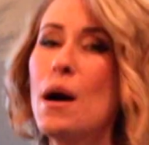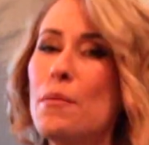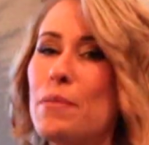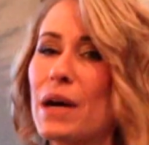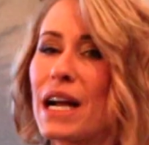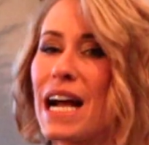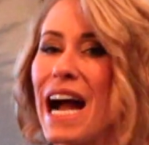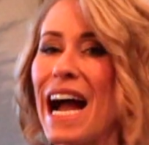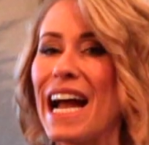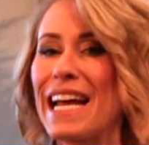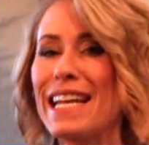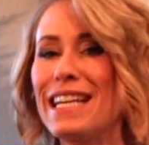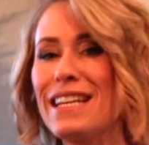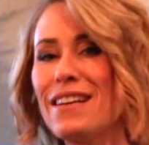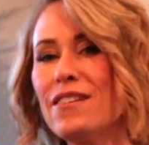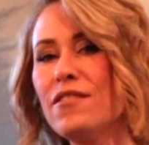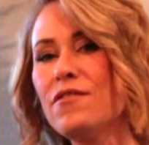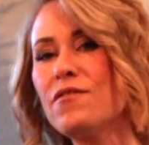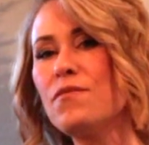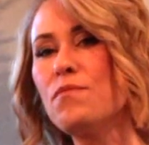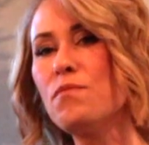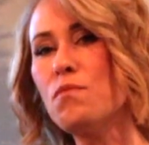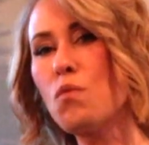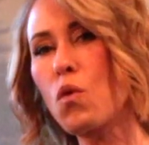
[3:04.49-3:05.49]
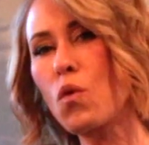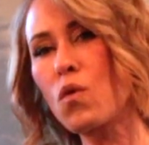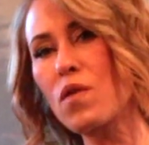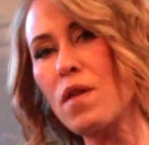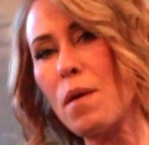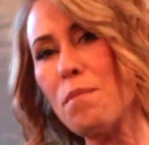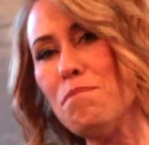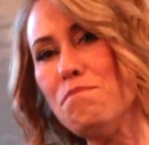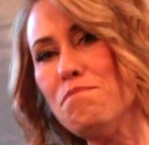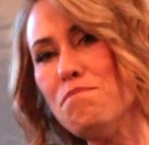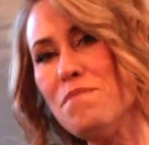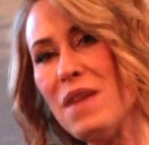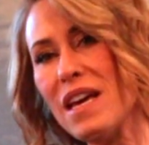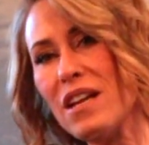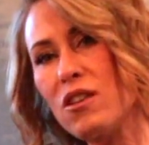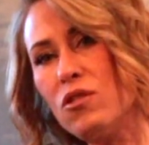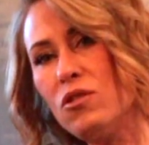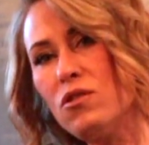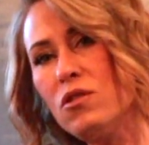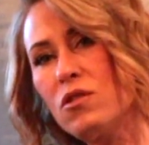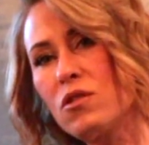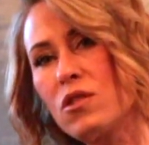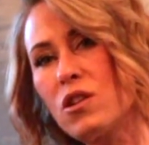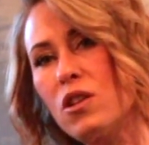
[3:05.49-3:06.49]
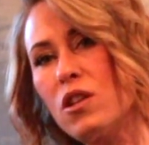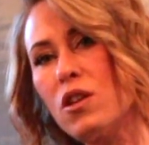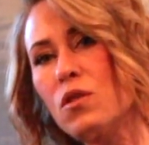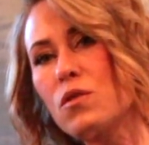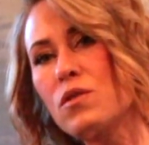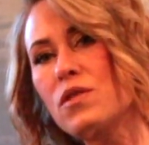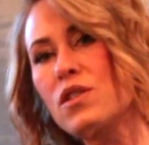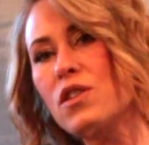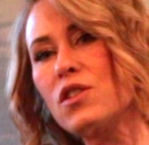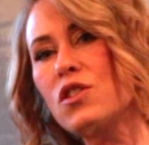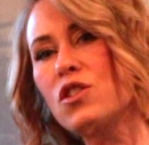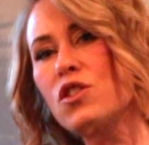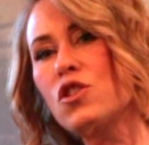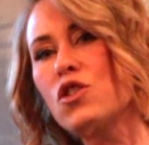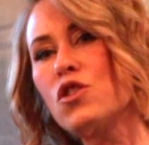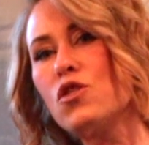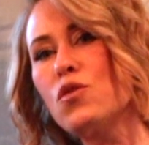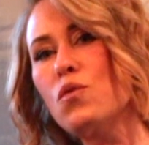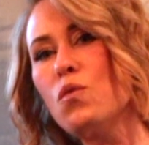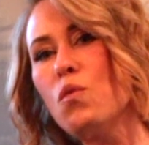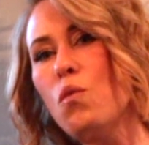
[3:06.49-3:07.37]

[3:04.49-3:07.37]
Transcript: but kind of more the middle closest to